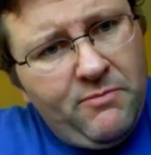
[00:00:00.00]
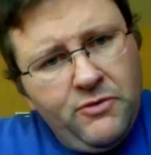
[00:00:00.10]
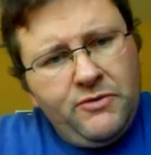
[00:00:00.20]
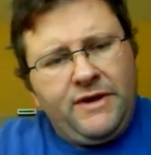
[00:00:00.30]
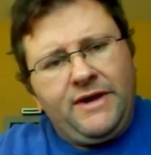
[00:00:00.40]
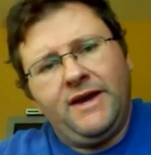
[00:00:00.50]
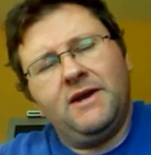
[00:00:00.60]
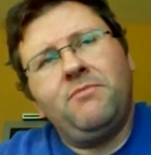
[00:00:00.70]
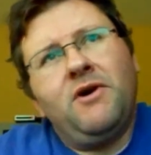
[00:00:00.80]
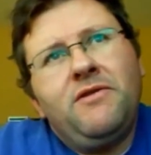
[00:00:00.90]
reboot,
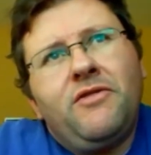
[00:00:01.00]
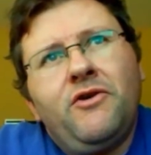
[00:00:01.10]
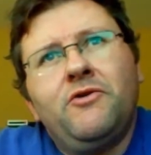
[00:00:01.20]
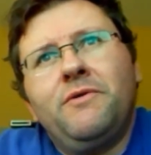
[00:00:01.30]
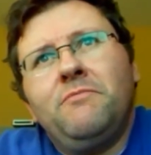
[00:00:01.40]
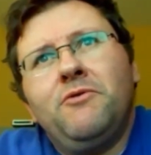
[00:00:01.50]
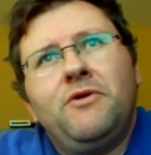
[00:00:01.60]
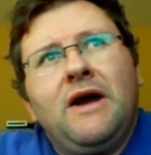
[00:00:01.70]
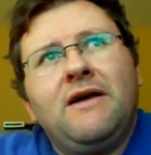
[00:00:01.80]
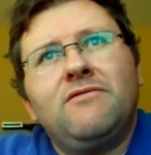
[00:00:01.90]
and upon the third
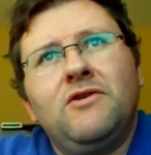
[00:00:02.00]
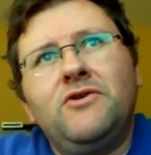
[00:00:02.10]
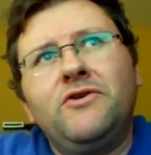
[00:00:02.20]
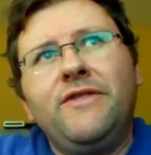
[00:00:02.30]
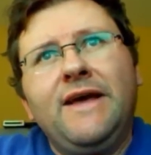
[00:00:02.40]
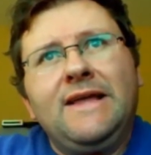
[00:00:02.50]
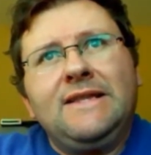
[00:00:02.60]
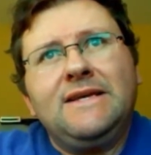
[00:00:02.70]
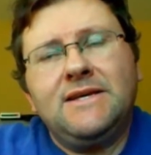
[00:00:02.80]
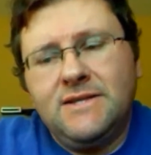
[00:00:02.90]
reboot I've learned
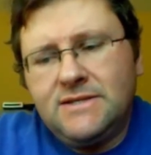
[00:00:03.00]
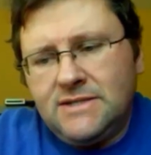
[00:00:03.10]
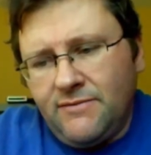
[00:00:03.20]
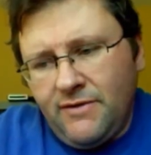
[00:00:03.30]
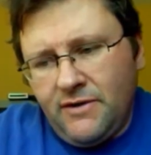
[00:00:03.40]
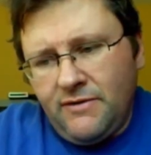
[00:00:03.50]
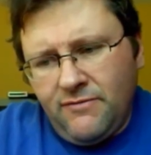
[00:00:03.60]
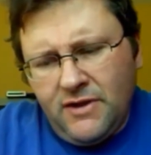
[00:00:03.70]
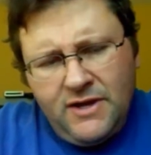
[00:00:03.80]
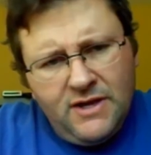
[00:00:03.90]
that this is a very
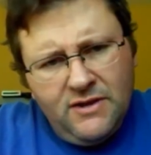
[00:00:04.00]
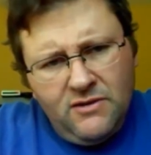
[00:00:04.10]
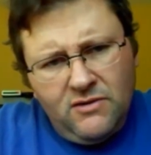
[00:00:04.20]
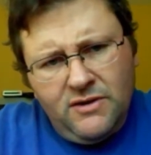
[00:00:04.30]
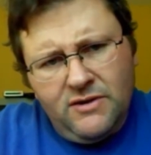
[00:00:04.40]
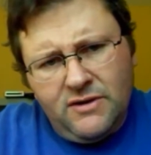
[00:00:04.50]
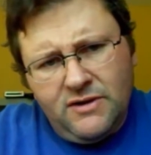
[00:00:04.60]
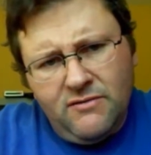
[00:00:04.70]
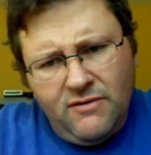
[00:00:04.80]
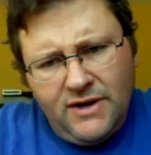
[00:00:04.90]
flaky little
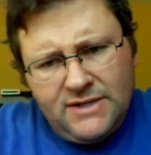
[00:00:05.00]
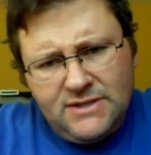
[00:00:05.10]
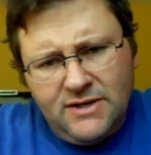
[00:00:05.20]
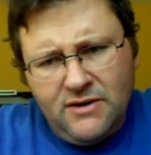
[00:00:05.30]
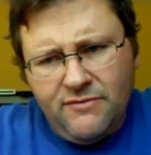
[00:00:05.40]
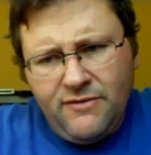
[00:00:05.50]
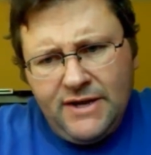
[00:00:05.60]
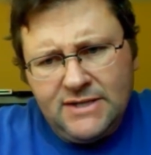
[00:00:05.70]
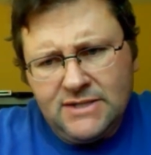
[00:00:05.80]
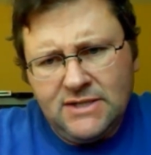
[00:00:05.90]
device. The
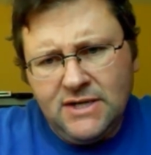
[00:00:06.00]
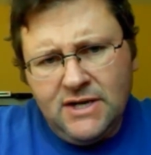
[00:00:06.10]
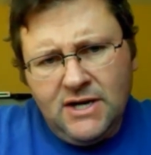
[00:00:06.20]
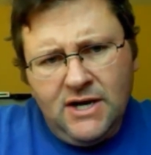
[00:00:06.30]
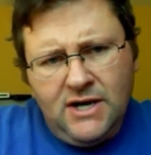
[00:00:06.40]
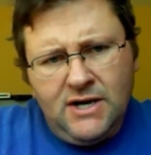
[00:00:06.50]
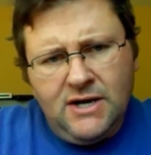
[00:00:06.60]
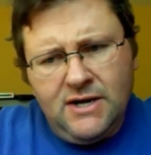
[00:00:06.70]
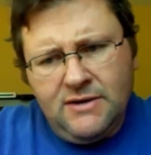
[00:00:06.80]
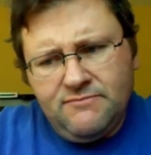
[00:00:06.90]
interface
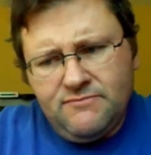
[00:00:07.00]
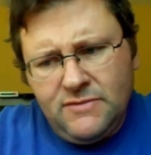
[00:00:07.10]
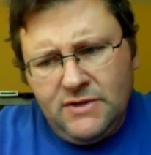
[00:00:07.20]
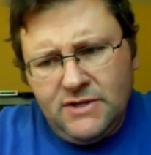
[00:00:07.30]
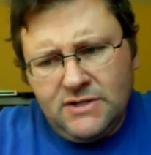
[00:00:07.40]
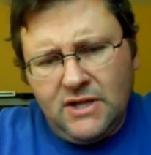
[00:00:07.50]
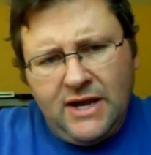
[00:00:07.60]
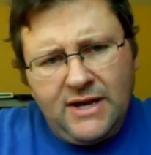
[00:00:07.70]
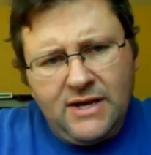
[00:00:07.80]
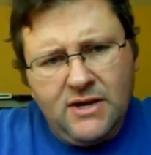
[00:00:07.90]
is
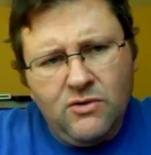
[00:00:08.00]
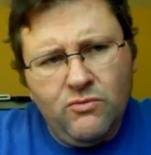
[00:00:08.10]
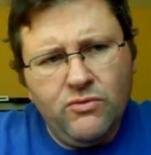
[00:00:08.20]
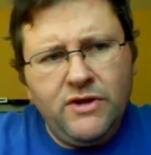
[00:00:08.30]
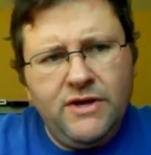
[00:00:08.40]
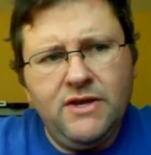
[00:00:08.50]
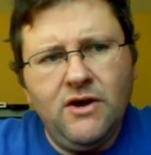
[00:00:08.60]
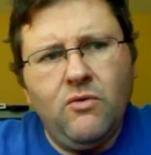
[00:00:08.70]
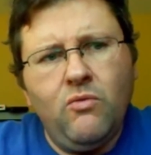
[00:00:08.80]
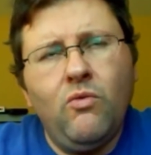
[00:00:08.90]
lacking. You really
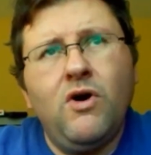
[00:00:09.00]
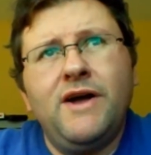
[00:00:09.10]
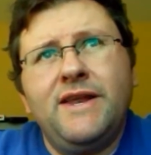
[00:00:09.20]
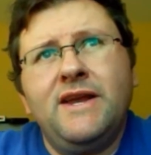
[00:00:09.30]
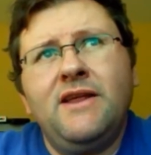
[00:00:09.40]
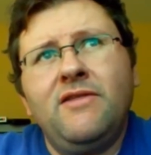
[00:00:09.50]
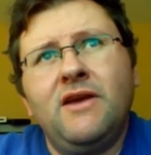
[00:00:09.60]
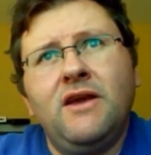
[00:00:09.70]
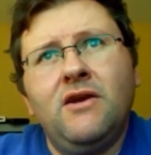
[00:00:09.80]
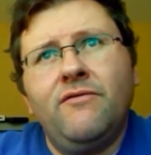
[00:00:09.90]
don't want
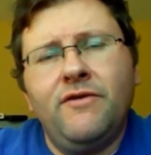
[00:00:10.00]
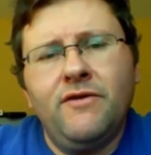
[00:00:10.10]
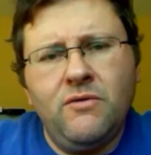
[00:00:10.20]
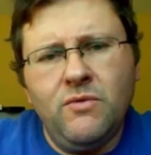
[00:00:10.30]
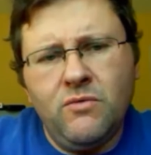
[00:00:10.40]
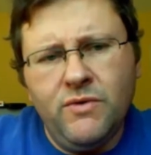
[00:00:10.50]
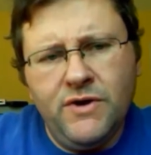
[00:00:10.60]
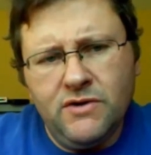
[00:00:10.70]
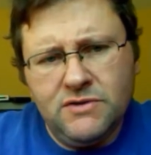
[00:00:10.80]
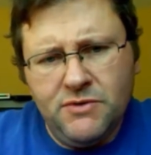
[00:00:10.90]
anything interfering with
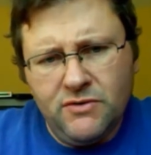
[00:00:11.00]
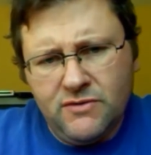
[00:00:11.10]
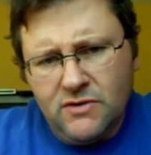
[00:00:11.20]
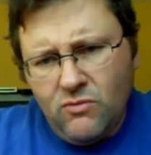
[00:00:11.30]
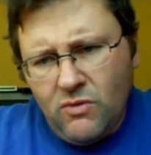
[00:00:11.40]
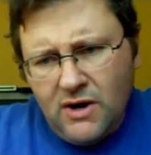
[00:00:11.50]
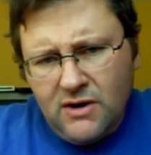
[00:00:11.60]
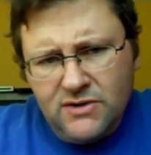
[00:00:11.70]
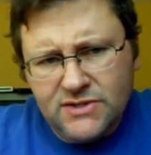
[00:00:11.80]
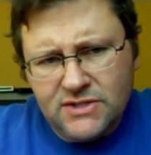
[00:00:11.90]
Windows built-in
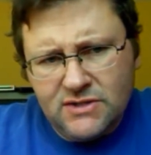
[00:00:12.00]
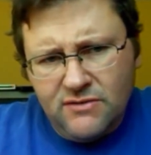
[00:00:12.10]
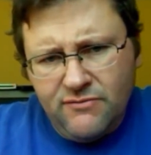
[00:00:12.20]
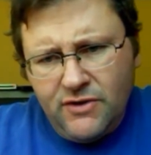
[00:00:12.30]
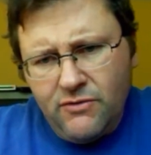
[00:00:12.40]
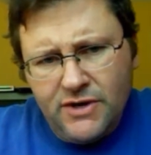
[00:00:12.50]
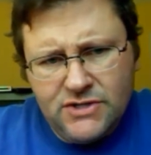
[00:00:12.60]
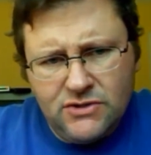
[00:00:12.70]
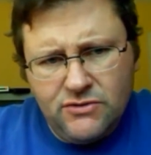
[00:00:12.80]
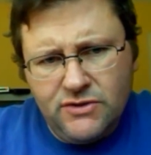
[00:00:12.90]
wireless
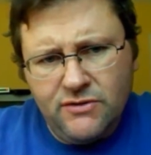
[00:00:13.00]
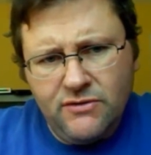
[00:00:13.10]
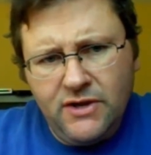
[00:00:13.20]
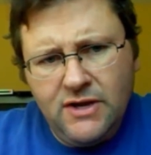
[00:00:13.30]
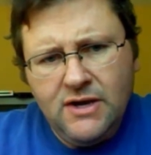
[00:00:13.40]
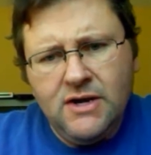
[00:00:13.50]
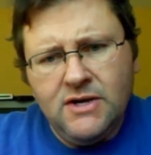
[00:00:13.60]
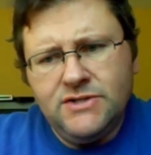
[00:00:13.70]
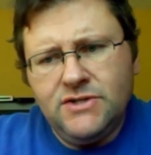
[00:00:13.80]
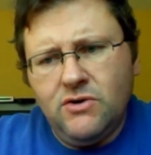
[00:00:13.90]
configuration utility.
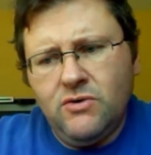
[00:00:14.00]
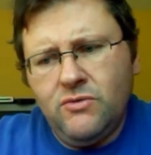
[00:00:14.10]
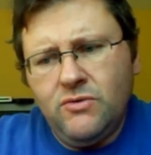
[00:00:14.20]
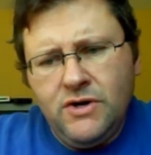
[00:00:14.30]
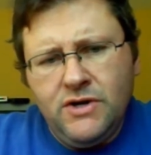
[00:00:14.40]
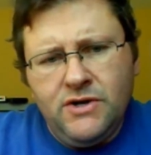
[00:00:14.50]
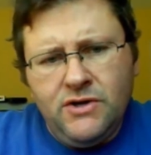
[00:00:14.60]
So